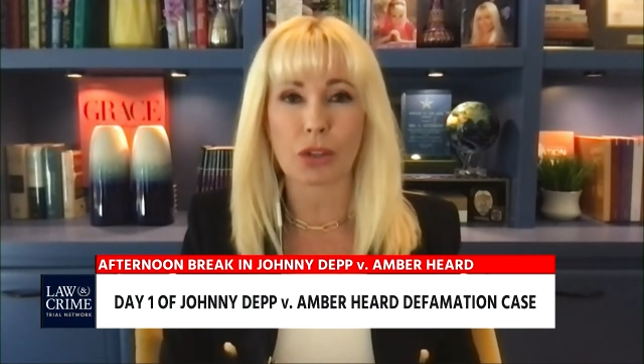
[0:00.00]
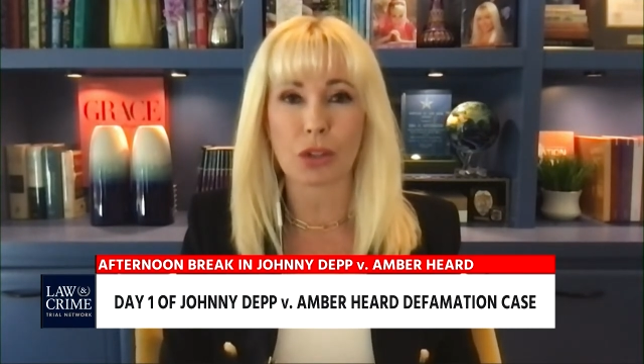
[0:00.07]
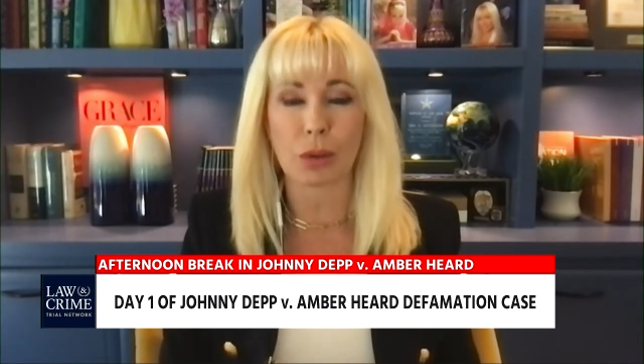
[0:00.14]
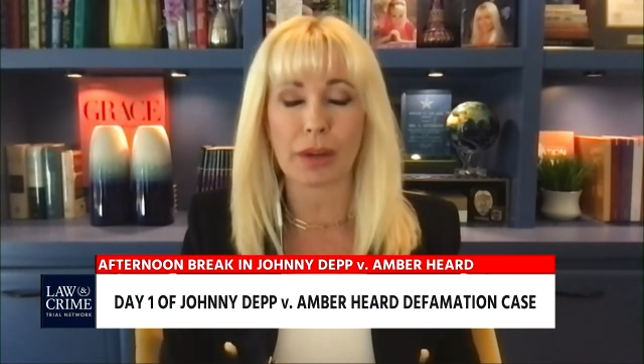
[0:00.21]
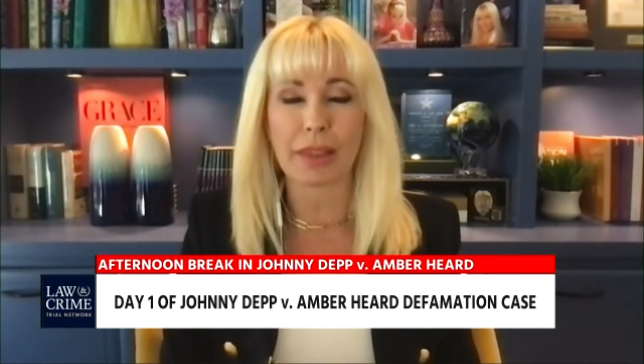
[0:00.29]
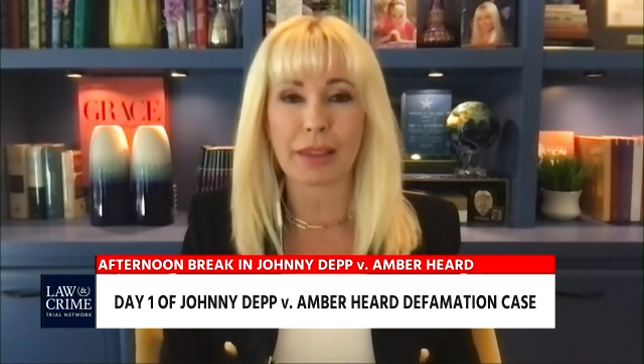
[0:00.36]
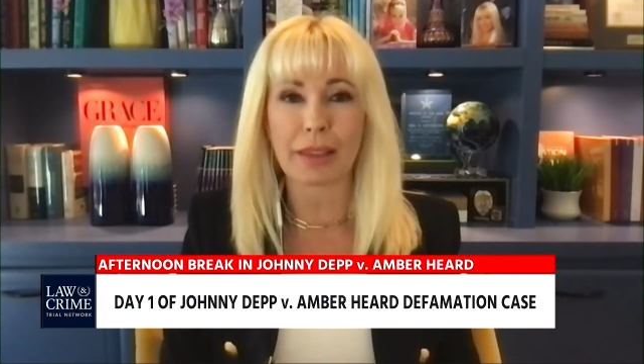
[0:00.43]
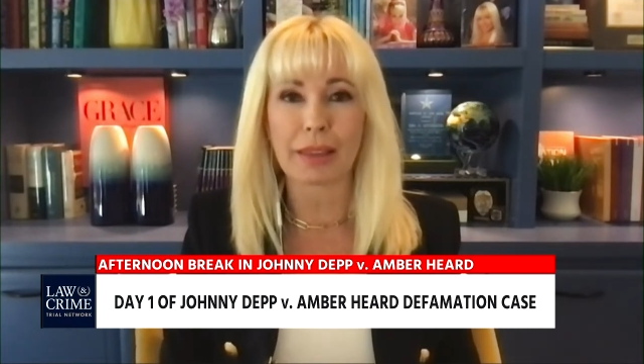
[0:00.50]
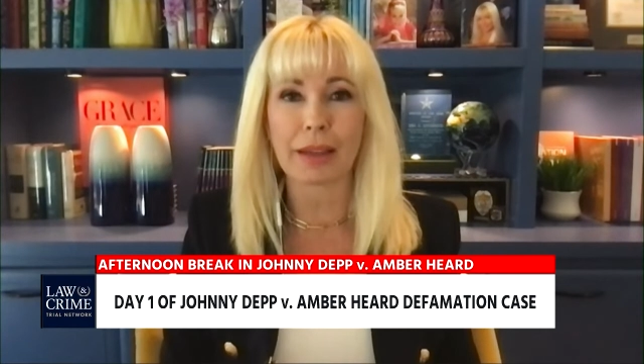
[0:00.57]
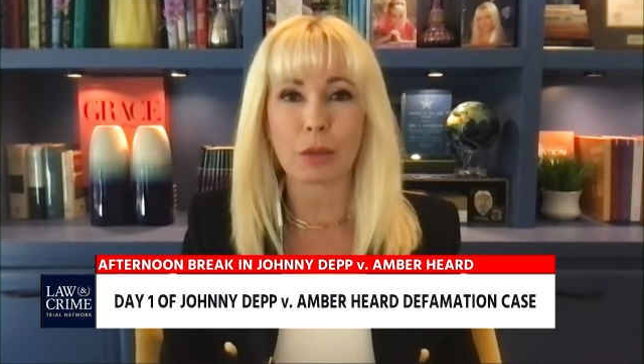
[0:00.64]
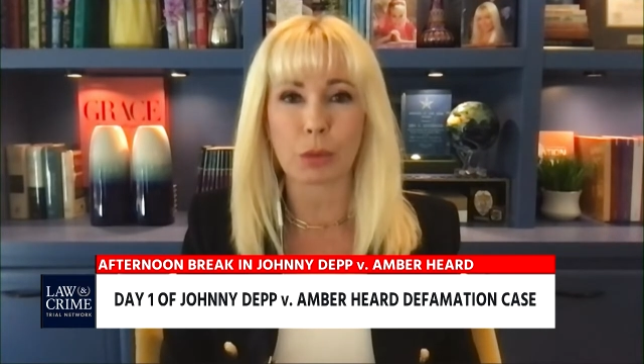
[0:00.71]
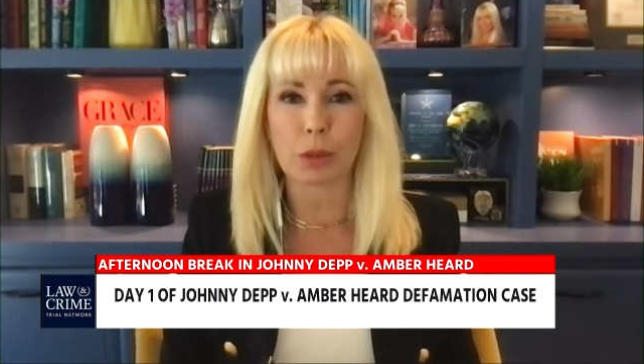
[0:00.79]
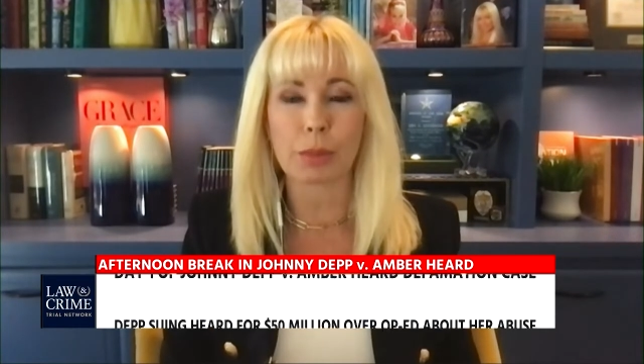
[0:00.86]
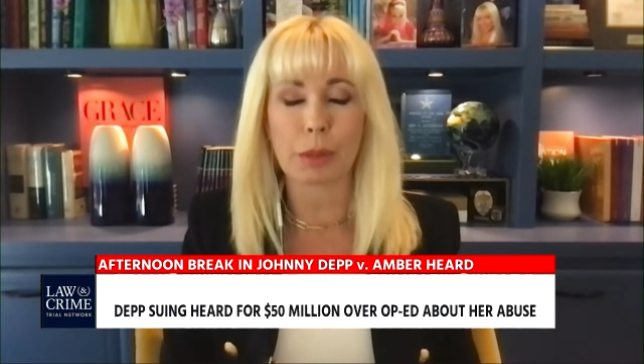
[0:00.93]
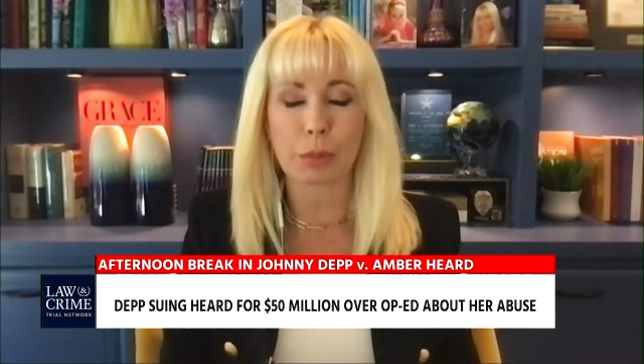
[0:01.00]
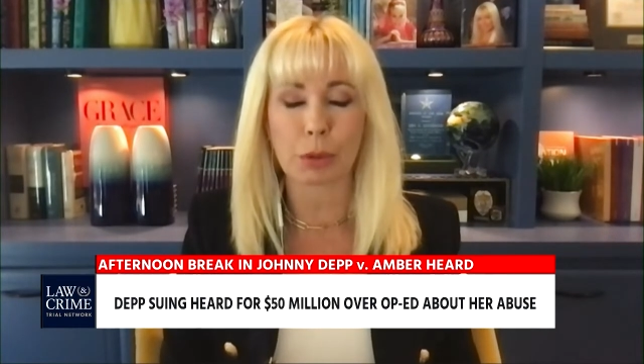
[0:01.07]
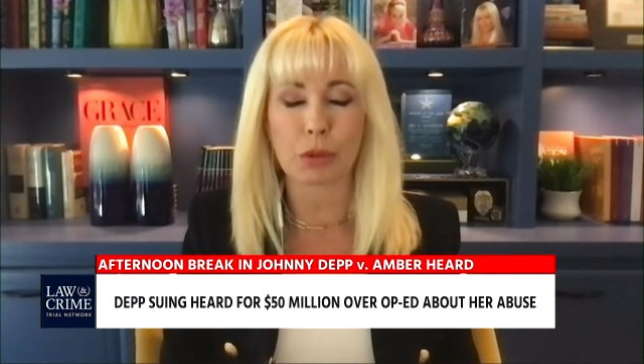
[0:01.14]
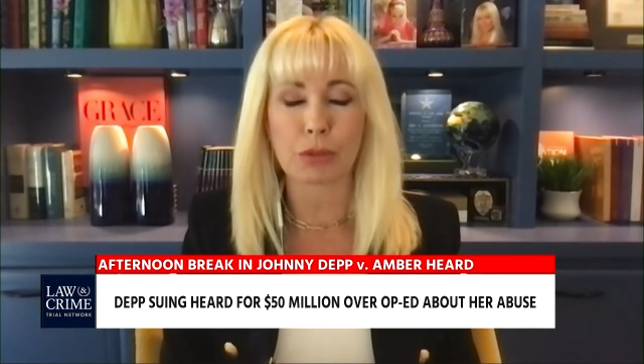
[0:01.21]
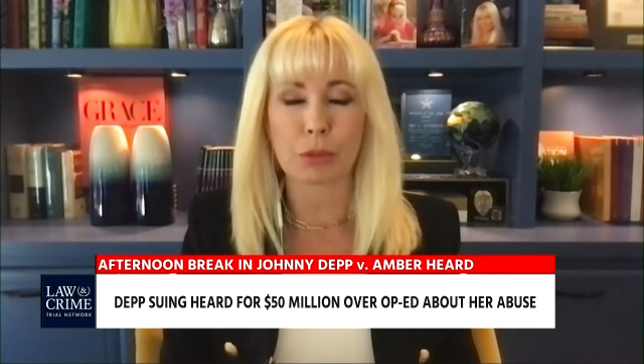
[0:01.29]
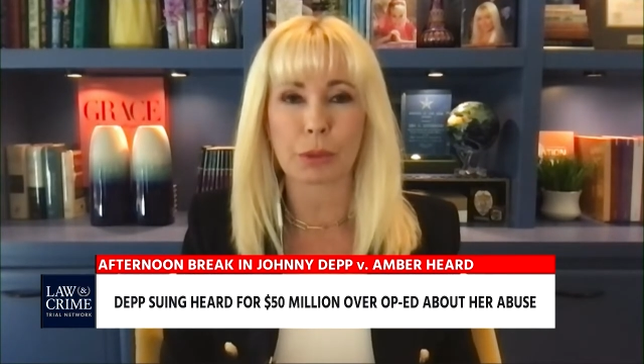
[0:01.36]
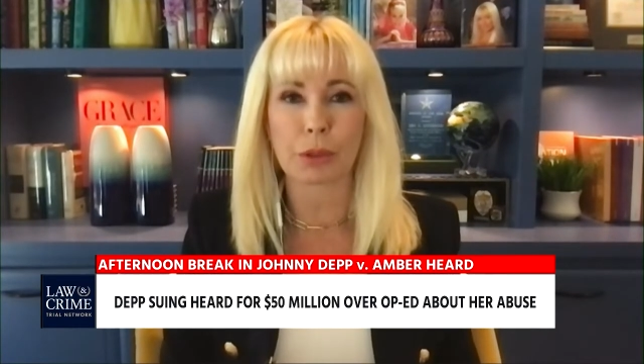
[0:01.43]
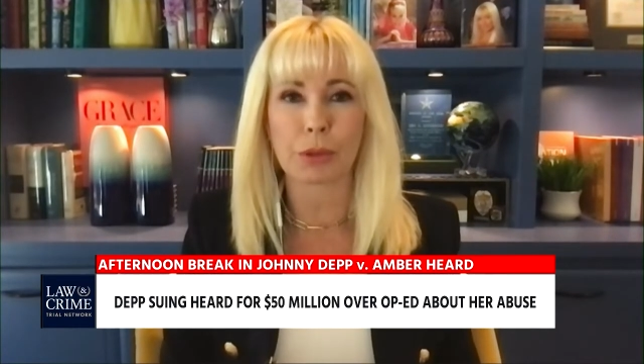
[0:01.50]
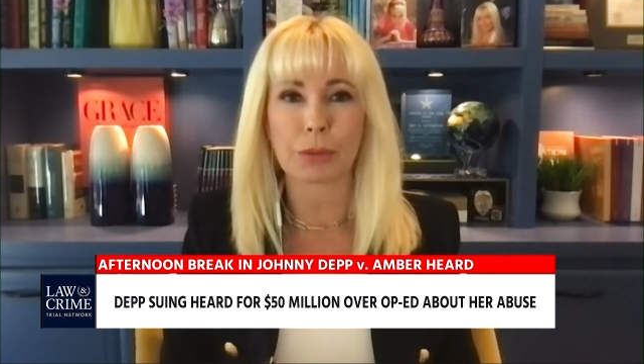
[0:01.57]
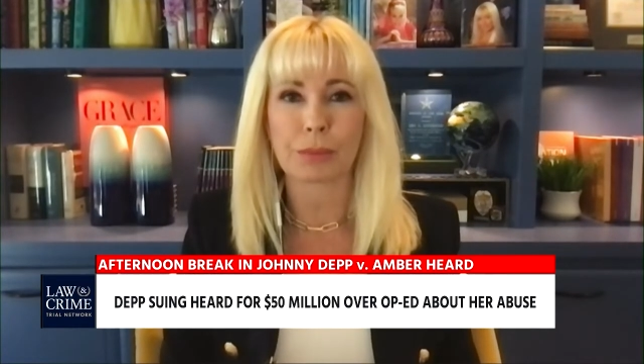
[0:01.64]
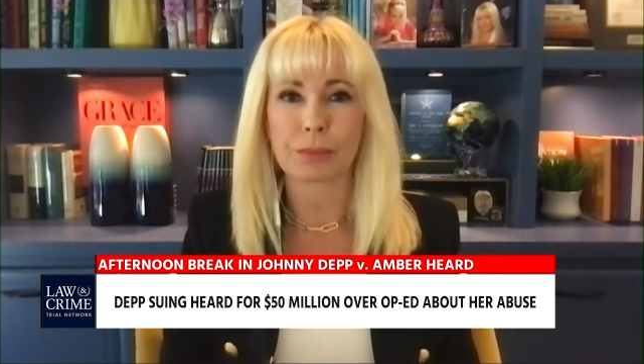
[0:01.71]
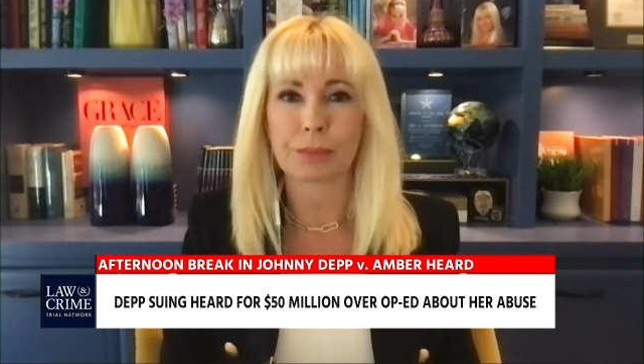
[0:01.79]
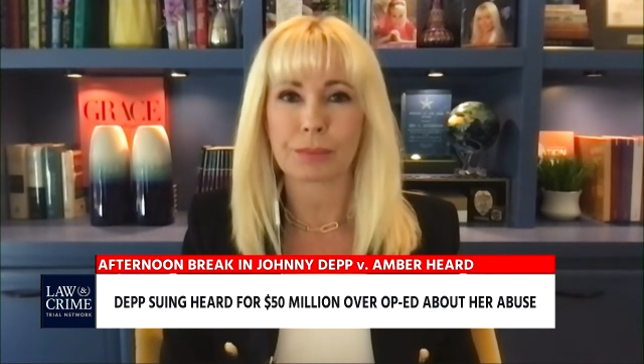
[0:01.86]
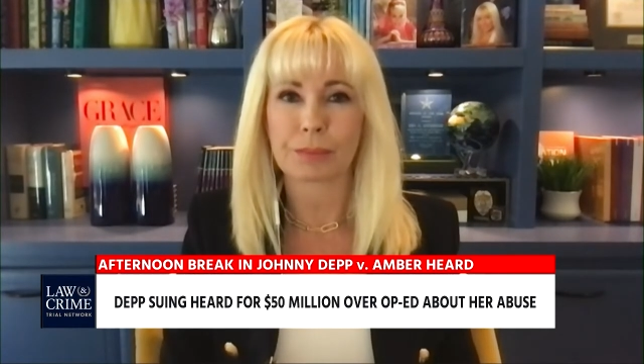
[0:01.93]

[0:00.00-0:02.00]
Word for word: so i think that would be provable